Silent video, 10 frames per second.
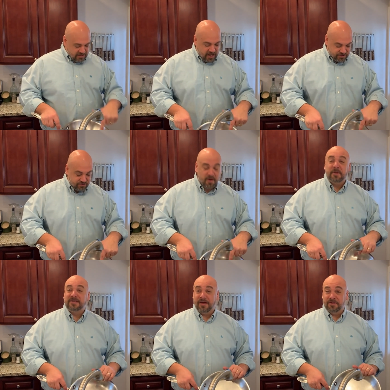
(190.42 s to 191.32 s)
not scrub
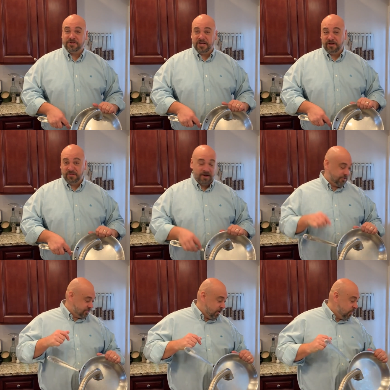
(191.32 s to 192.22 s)
it down the sink
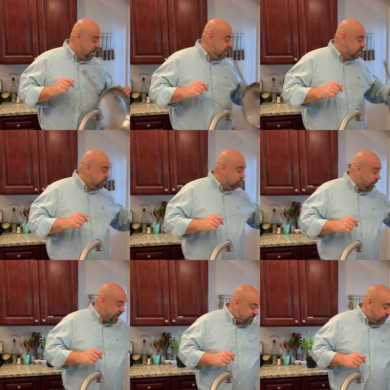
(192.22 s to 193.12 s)
later. So the
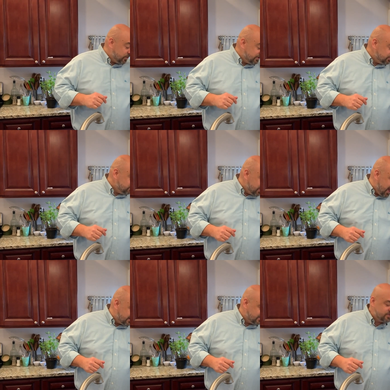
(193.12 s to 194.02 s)
way that we do
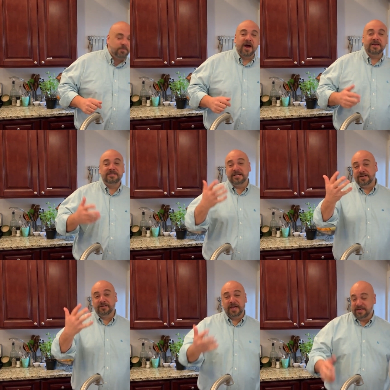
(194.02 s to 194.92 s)
that is by
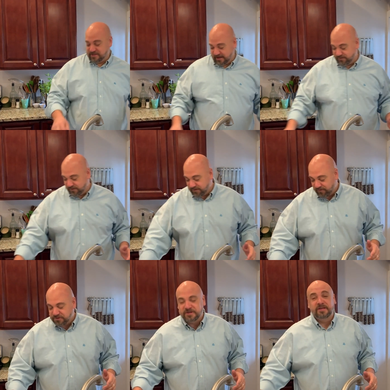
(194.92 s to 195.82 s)
deglazing, if you've
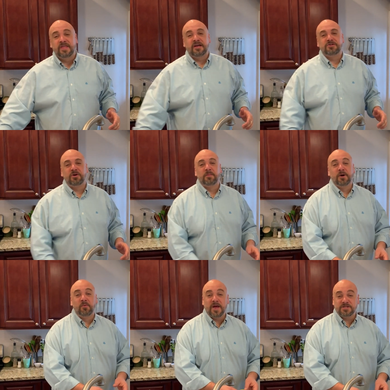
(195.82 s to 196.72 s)
ever seen that term in
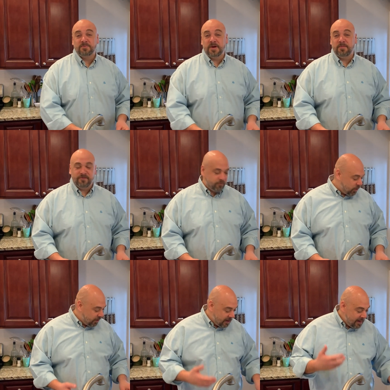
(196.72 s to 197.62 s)
a recipe
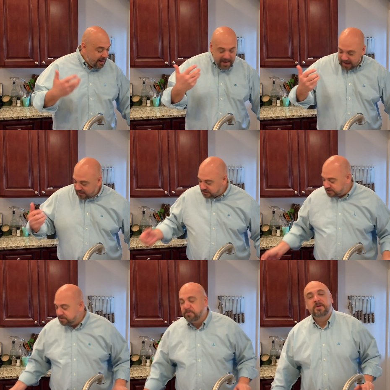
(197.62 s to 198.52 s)
before. And it
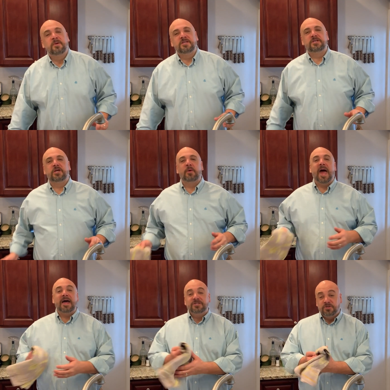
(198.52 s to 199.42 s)
simply means that you
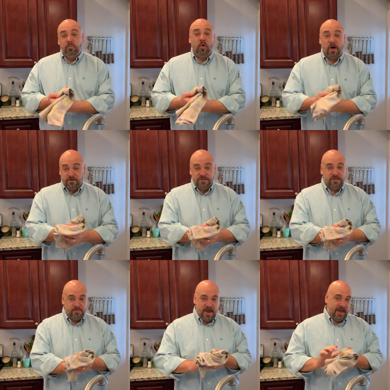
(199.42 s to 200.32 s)
add some water to
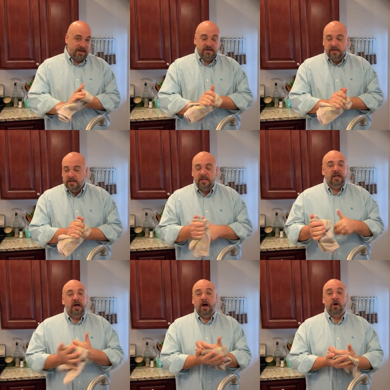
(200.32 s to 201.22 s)
the pan,
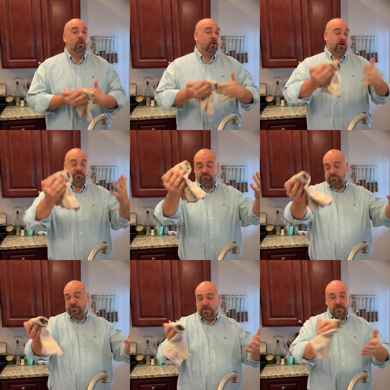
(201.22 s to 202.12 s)
or
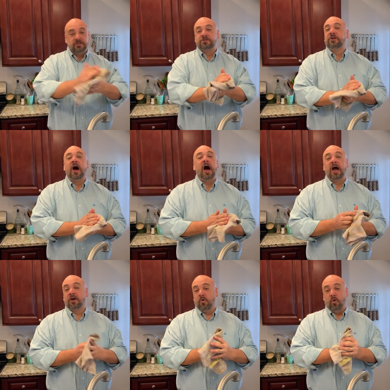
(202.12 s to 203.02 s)
chicken
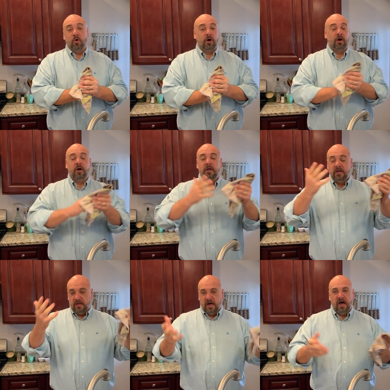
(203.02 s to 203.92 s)
stock, or
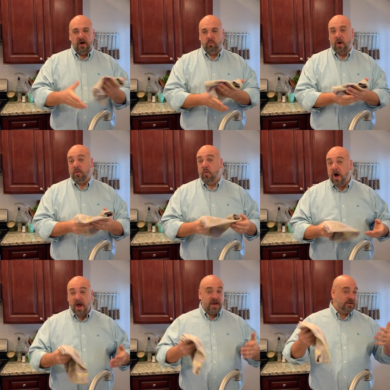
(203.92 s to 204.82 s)
white
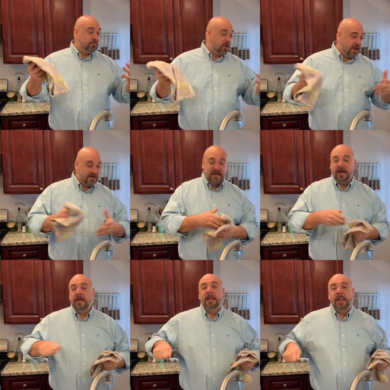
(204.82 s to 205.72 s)
wine,
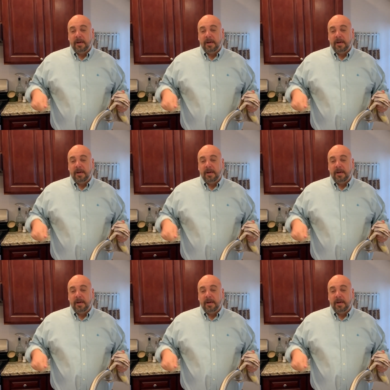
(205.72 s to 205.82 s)
brandy,